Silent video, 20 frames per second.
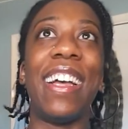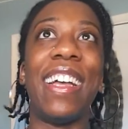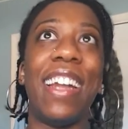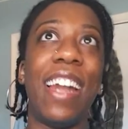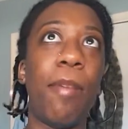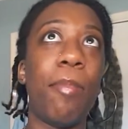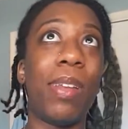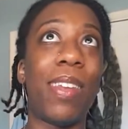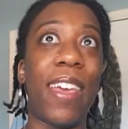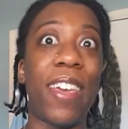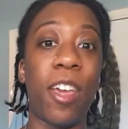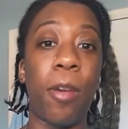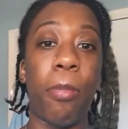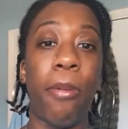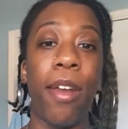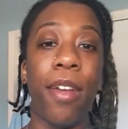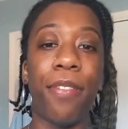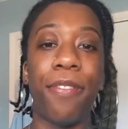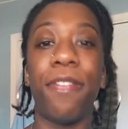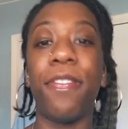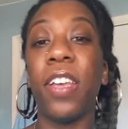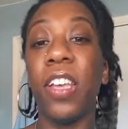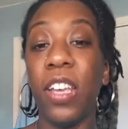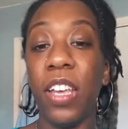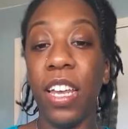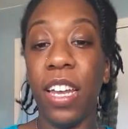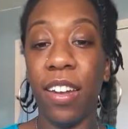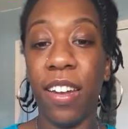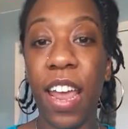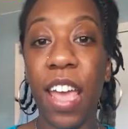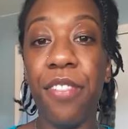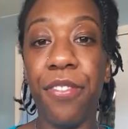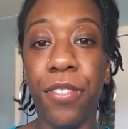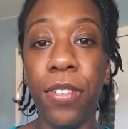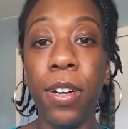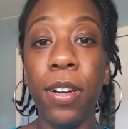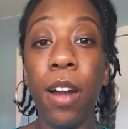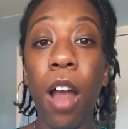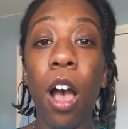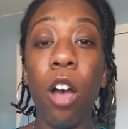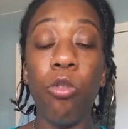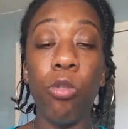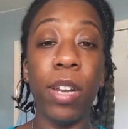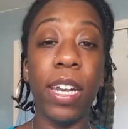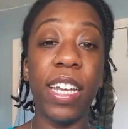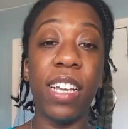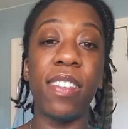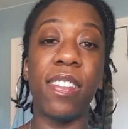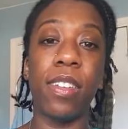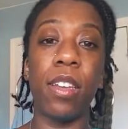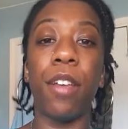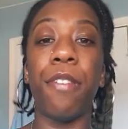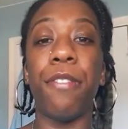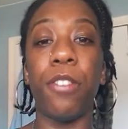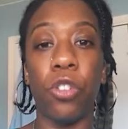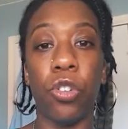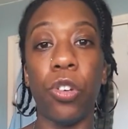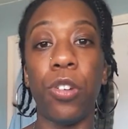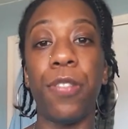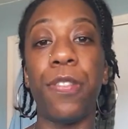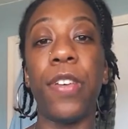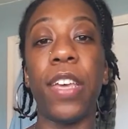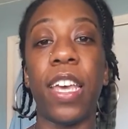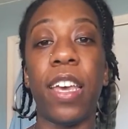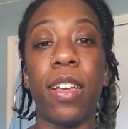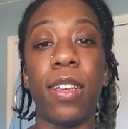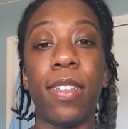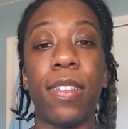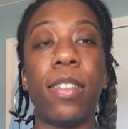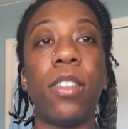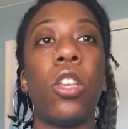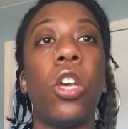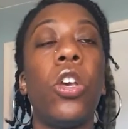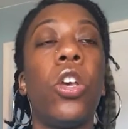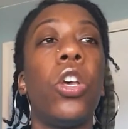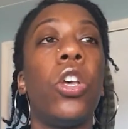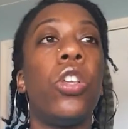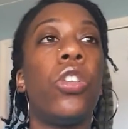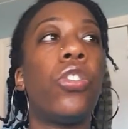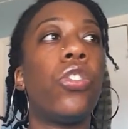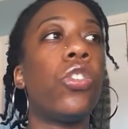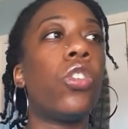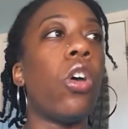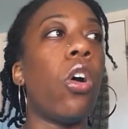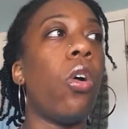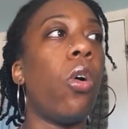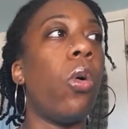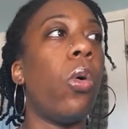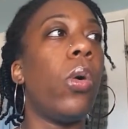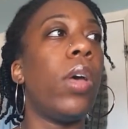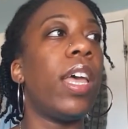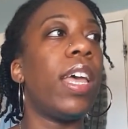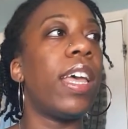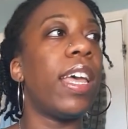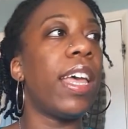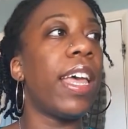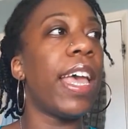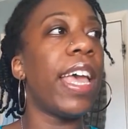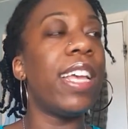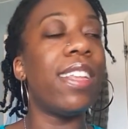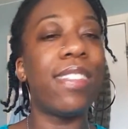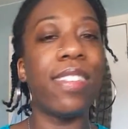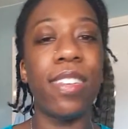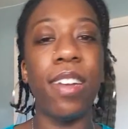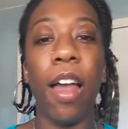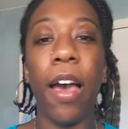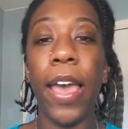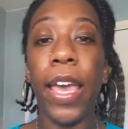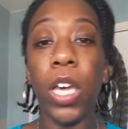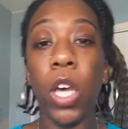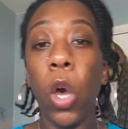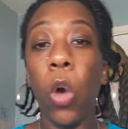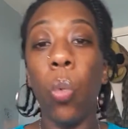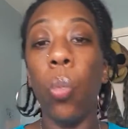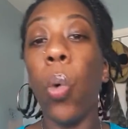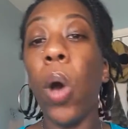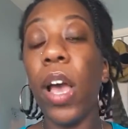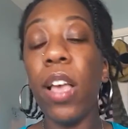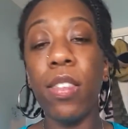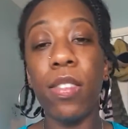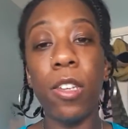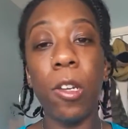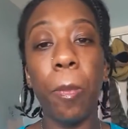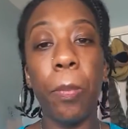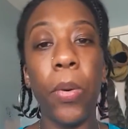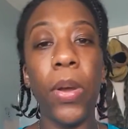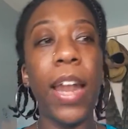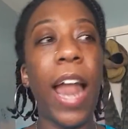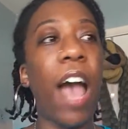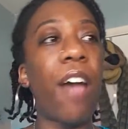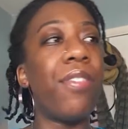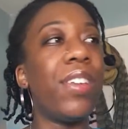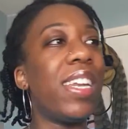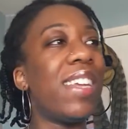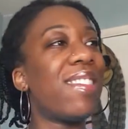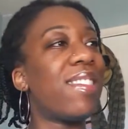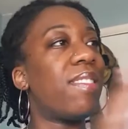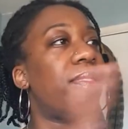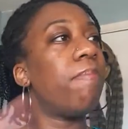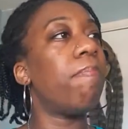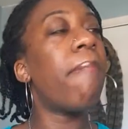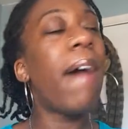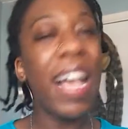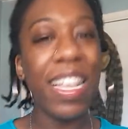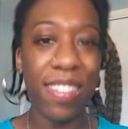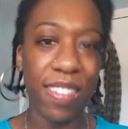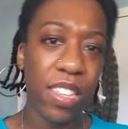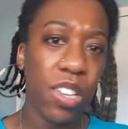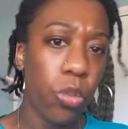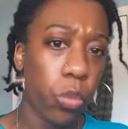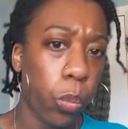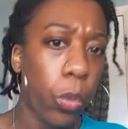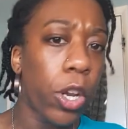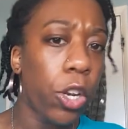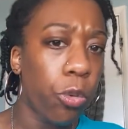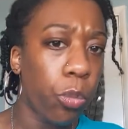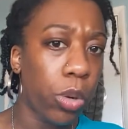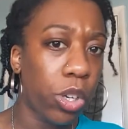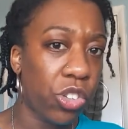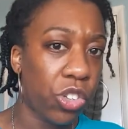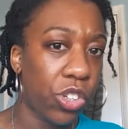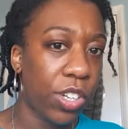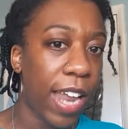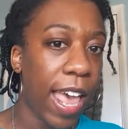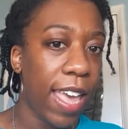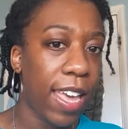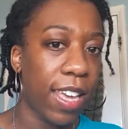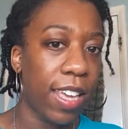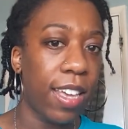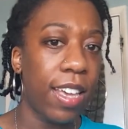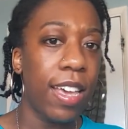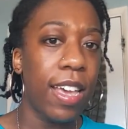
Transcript: Let me take a breath. They've not released the official figures. So it's like, what is the point of having this massive Windrush Day